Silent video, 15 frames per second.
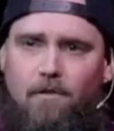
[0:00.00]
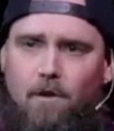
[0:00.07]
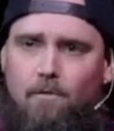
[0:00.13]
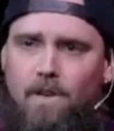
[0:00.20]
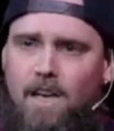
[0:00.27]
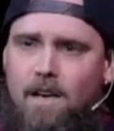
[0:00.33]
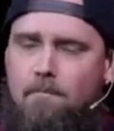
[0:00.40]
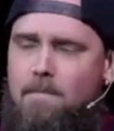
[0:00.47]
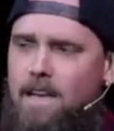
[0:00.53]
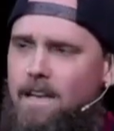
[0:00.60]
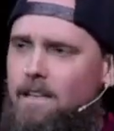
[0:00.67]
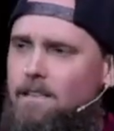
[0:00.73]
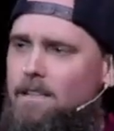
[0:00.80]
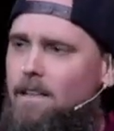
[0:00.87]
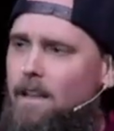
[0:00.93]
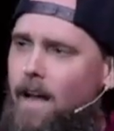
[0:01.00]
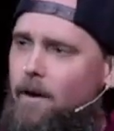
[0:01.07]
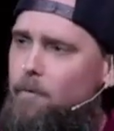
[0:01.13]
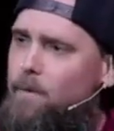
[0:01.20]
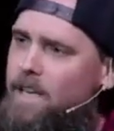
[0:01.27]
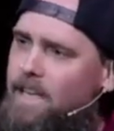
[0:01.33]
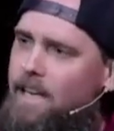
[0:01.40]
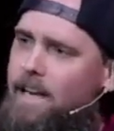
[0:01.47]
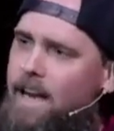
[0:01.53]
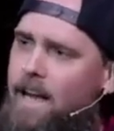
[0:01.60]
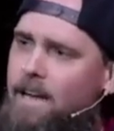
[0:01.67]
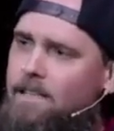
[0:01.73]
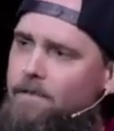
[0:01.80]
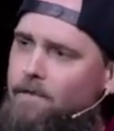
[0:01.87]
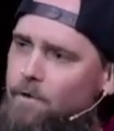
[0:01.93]
If you need a minute to like
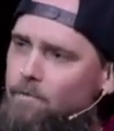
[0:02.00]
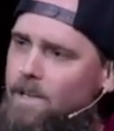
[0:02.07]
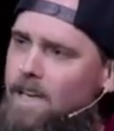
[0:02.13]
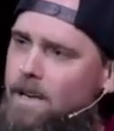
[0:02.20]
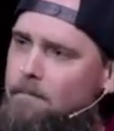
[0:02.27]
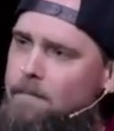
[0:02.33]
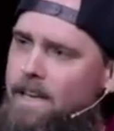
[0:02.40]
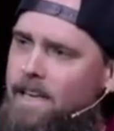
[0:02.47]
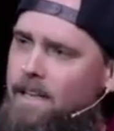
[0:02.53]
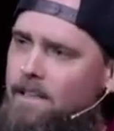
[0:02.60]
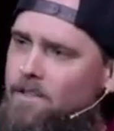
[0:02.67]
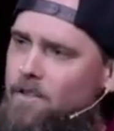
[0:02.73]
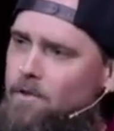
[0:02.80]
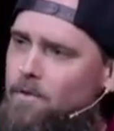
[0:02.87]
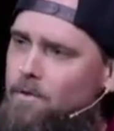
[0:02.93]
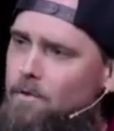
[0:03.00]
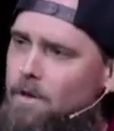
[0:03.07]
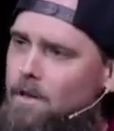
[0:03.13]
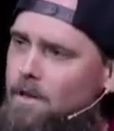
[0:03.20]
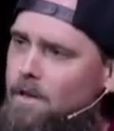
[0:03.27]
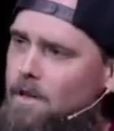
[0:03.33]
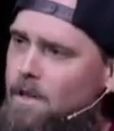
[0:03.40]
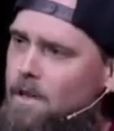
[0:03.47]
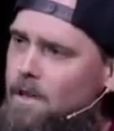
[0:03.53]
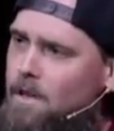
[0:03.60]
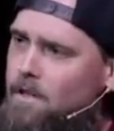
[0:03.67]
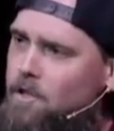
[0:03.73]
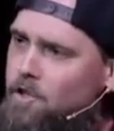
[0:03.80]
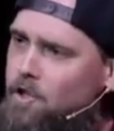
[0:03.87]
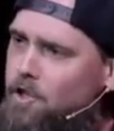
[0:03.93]
reconnect, if you need a minute to
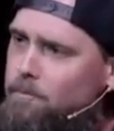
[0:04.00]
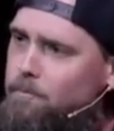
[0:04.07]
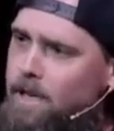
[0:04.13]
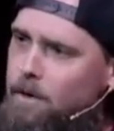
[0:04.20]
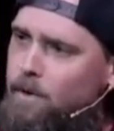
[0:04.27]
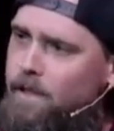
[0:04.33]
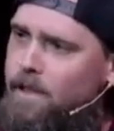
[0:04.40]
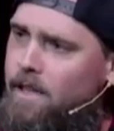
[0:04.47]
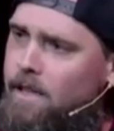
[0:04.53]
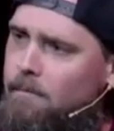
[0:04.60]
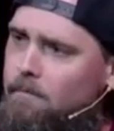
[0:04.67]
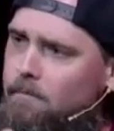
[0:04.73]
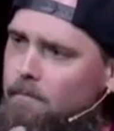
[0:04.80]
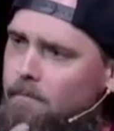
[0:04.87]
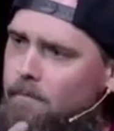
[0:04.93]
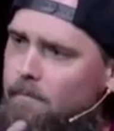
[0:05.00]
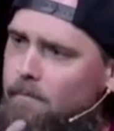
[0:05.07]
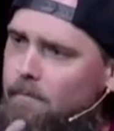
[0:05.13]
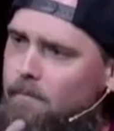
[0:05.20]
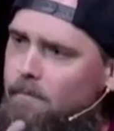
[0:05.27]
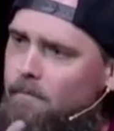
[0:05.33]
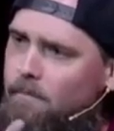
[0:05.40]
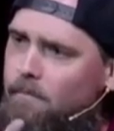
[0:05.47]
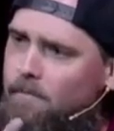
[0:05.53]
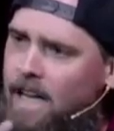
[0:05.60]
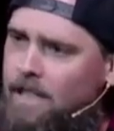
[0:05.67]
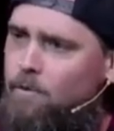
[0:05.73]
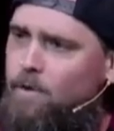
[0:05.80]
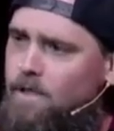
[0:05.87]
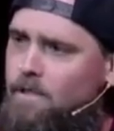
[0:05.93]
just be with him,
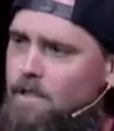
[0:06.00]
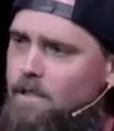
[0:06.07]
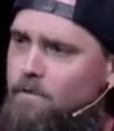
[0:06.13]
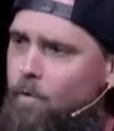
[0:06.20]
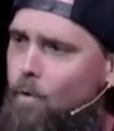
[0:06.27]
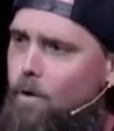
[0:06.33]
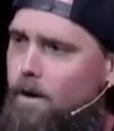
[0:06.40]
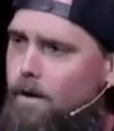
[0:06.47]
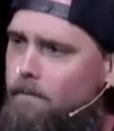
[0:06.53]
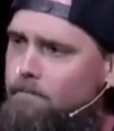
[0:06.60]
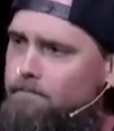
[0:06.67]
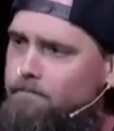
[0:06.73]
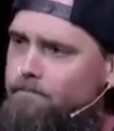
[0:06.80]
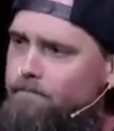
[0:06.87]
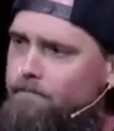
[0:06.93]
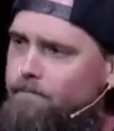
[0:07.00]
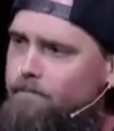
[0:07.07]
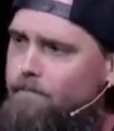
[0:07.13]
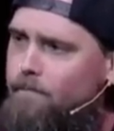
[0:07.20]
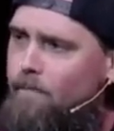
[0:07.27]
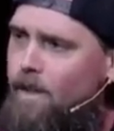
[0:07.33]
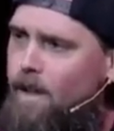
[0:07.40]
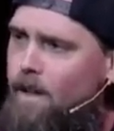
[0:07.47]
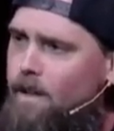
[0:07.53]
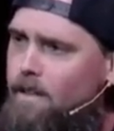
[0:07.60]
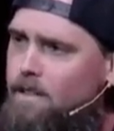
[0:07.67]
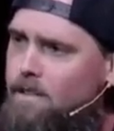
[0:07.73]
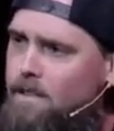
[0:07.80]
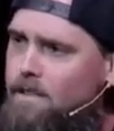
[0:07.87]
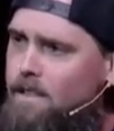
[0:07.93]
that's what this is for.
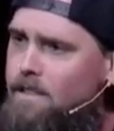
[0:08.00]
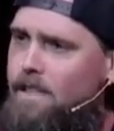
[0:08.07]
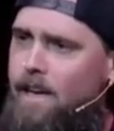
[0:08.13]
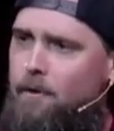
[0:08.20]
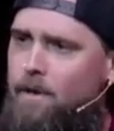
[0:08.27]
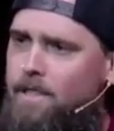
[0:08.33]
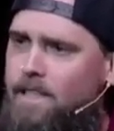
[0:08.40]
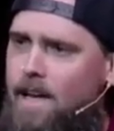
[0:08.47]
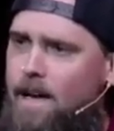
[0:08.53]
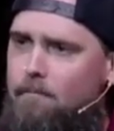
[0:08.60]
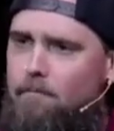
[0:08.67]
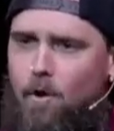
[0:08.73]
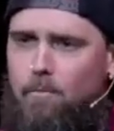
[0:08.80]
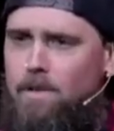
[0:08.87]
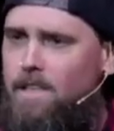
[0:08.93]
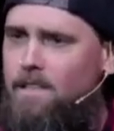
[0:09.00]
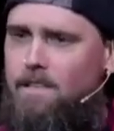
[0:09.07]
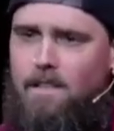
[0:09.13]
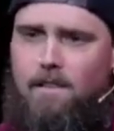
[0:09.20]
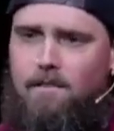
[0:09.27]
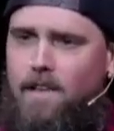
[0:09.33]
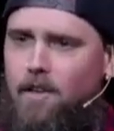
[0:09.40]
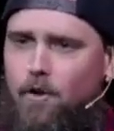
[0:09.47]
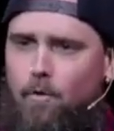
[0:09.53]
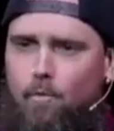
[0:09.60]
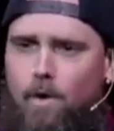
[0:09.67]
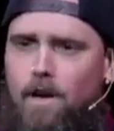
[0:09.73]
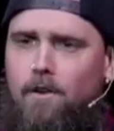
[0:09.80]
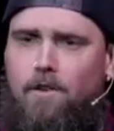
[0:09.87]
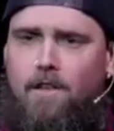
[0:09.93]
This is a sacred time. Nobody's going to think
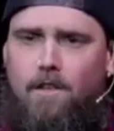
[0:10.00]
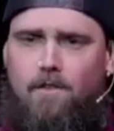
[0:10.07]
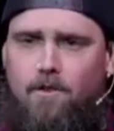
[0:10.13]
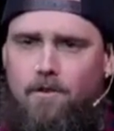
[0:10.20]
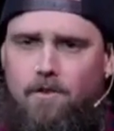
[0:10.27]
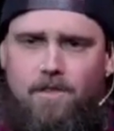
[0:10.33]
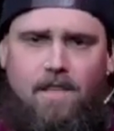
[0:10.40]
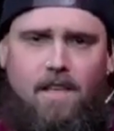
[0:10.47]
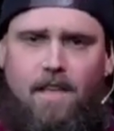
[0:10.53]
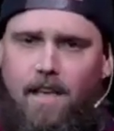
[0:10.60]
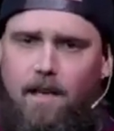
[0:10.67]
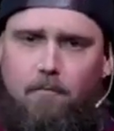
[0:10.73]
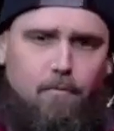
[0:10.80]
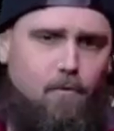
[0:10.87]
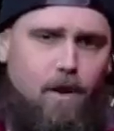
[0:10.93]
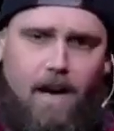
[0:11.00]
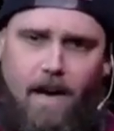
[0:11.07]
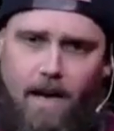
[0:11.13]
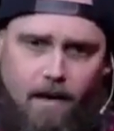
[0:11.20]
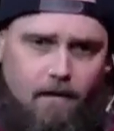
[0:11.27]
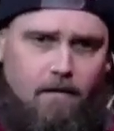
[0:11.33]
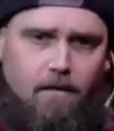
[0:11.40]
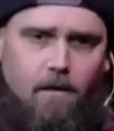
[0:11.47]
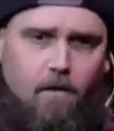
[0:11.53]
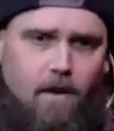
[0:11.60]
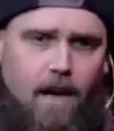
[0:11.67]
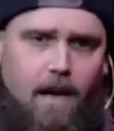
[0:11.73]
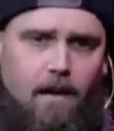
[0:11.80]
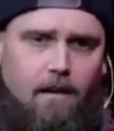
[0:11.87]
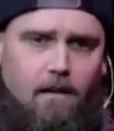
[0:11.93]
you're weird because you're sitting and praying,
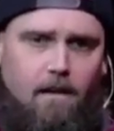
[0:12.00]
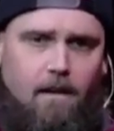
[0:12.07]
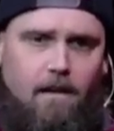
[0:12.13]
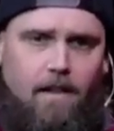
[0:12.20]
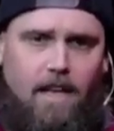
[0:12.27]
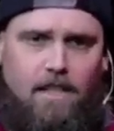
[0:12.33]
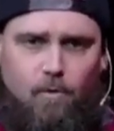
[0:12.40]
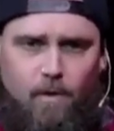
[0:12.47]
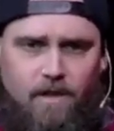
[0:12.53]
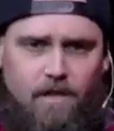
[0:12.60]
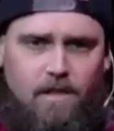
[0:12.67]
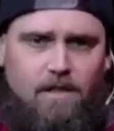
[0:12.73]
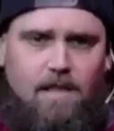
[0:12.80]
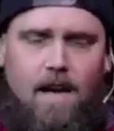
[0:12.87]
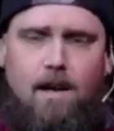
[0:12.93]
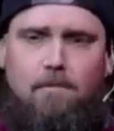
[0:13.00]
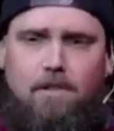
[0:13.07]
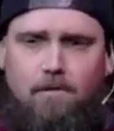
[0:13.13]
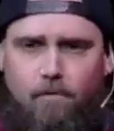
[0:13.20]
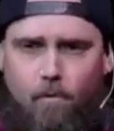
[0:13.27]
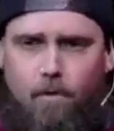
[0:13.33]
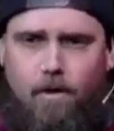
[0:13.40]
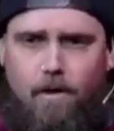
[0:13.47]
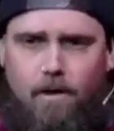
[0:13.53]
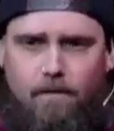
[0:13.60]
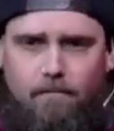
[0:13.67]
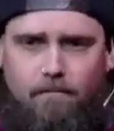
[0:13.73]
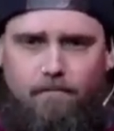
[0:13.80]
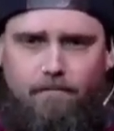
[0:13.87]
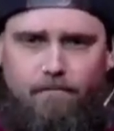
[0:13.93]
okay? That's what this time is for.